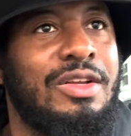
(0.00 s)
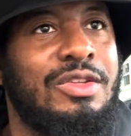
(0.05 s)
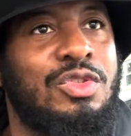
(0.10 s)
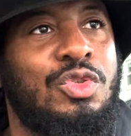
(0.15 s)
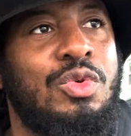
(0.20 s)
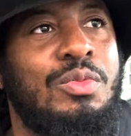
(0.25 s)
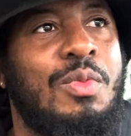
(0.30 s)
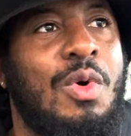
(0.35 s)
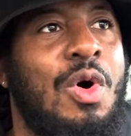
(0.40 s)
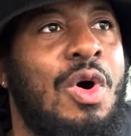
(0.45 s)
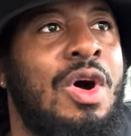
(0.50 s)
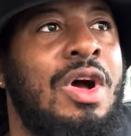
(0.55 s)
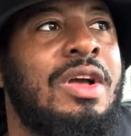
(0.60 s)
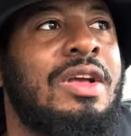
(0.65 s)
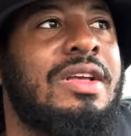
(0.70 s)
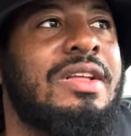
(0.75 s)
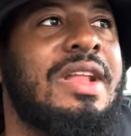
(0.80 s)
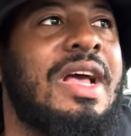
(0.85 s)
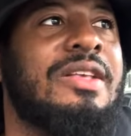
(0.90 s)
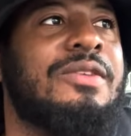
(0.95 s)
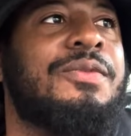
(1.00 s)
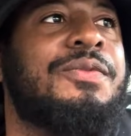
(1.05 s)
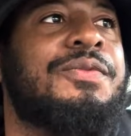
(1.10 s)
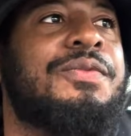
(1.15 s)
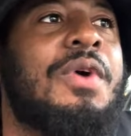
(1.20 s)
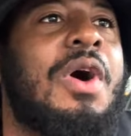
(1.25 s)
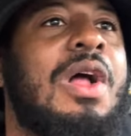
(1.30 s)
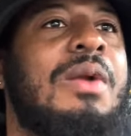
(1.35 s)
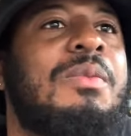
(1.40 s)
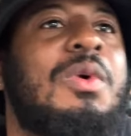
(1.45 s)
two more, that's
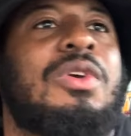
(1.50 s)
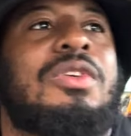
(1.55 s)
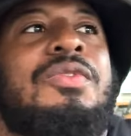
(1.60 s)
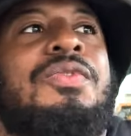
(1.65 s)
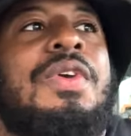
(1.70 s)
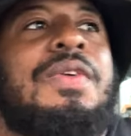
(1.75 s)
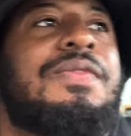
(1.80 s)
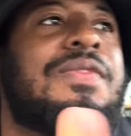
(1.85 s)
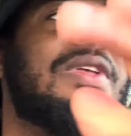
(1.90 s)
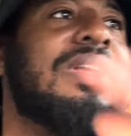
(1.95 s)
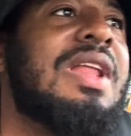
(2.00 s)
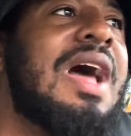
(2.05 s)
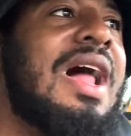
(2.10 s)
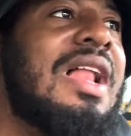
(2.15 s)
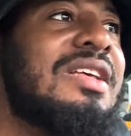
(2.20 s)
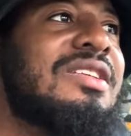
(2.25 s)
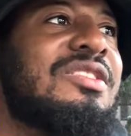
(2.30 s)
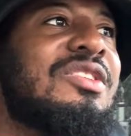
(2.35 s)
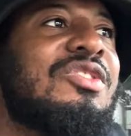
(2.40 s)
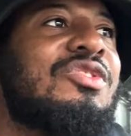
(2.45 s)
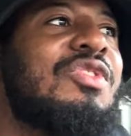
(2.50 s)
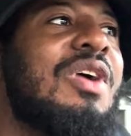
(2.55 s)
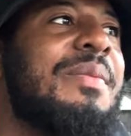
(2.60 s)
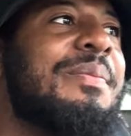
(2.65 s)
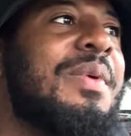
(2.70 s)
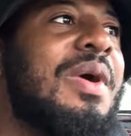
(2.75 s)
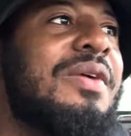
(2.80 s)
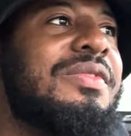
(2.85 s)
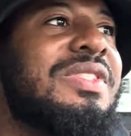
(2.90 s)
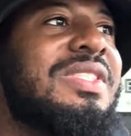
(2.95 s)
almost $50 to drop
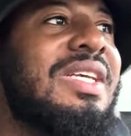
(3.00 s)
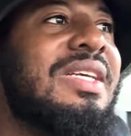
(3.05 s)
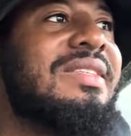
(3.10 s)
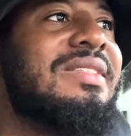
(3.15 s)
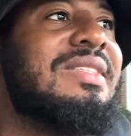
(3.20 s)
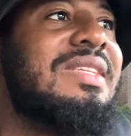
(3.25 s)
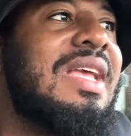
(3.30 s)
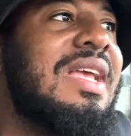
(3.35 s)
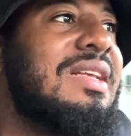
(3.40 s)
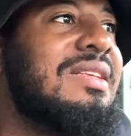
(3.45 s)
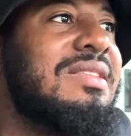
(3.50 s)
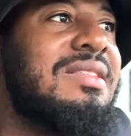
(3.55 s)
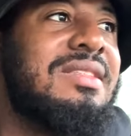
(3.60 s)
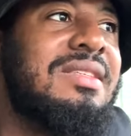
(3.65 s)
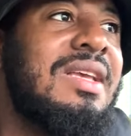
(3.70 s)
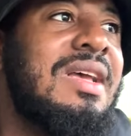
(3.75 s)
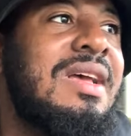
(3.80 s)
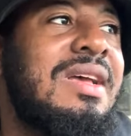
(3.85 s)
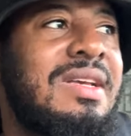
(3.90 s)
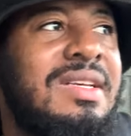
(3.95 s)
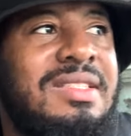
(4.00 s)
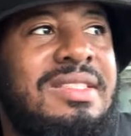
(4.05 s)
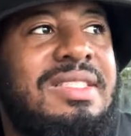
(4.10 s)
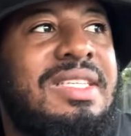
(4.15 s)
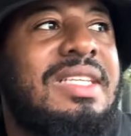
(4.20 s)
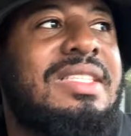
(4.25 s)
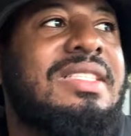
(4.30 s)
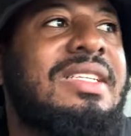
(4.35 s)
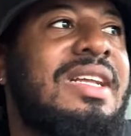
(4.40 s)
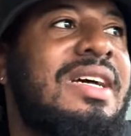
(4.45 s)
off six things,
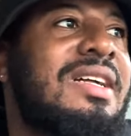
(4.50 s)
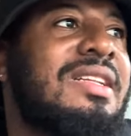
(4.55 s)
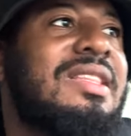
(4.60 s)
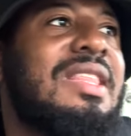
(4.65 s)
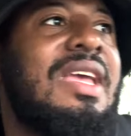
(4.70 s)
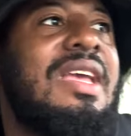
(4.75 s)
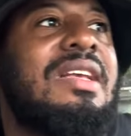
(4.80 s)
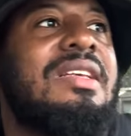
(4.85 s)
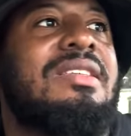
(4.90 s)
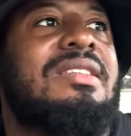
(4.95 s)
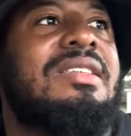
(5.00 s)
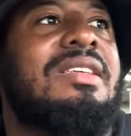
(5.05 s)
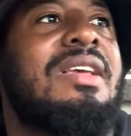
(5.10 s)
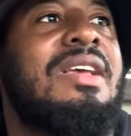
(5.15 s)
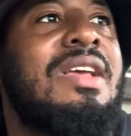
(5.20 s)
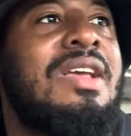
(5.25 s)
six little things